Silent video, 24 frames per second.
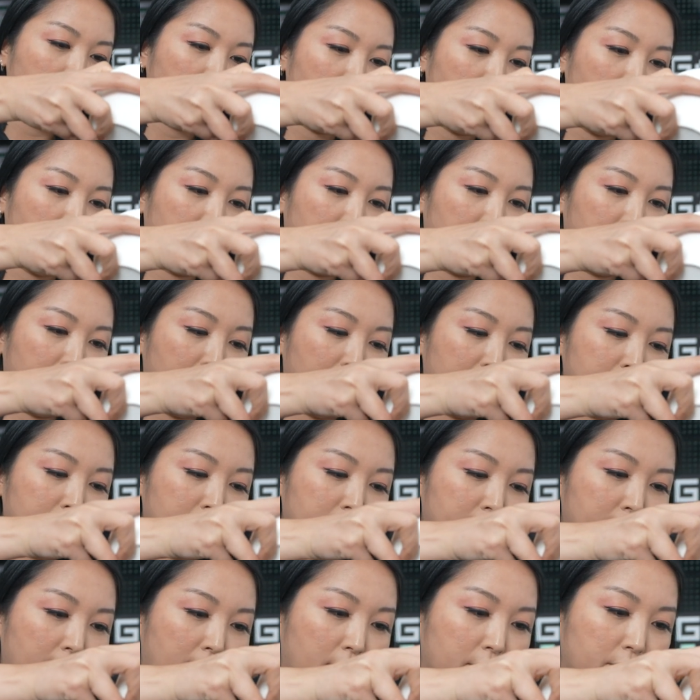And let's
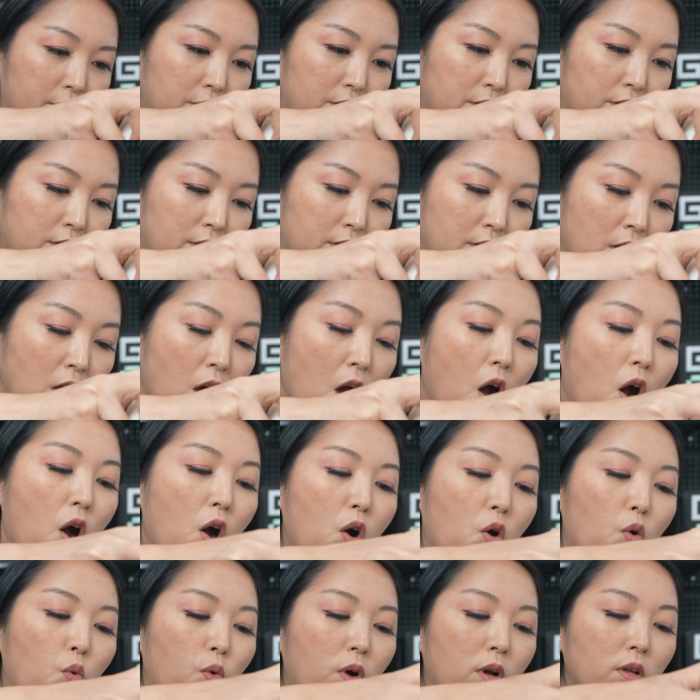start.
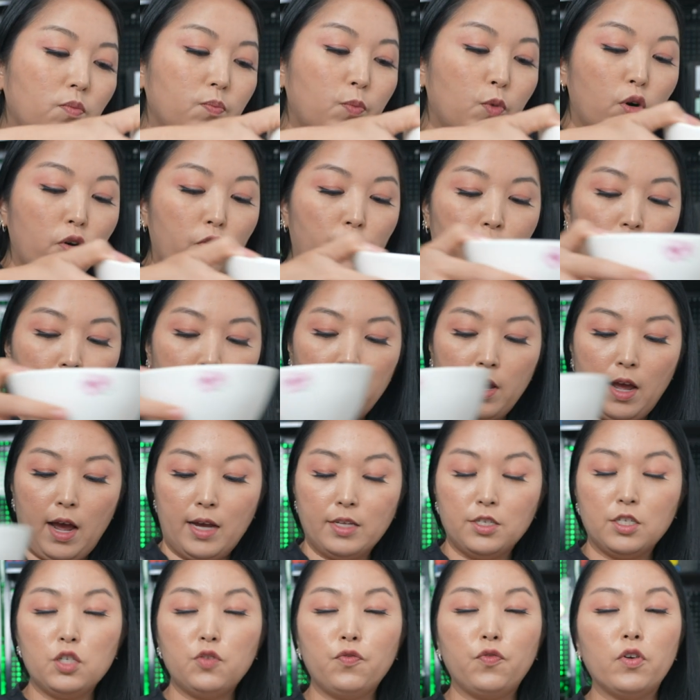Oh, one more thing. I
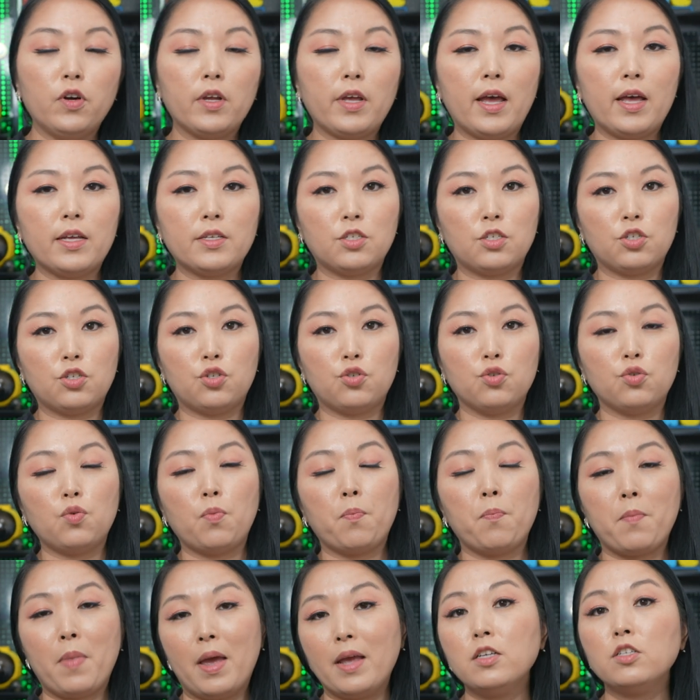just forgot to
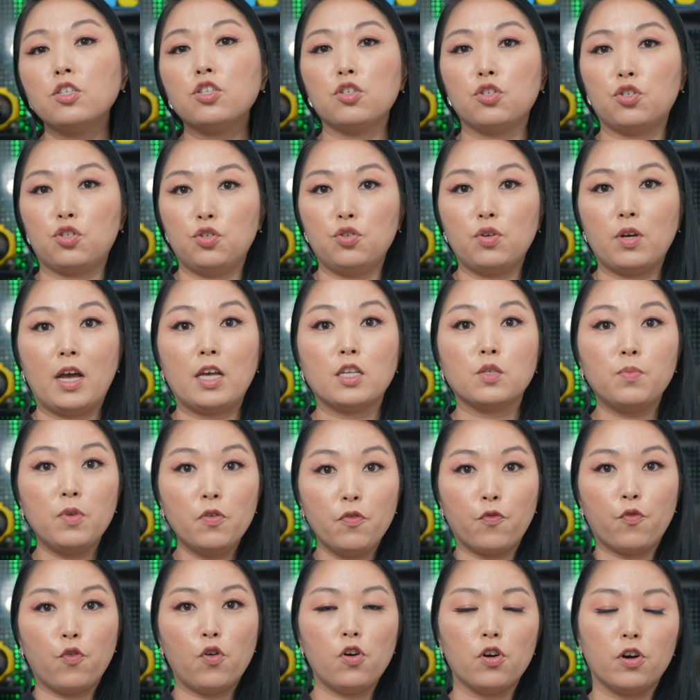mention to you guys
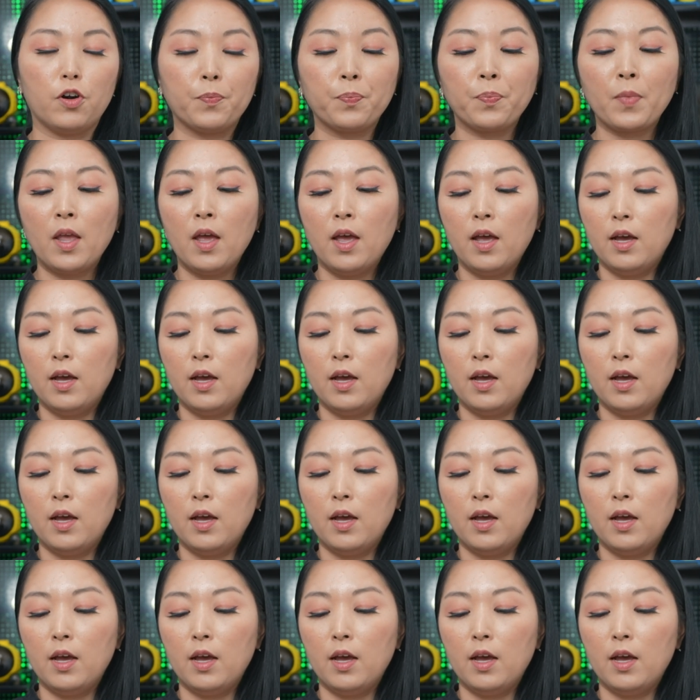before.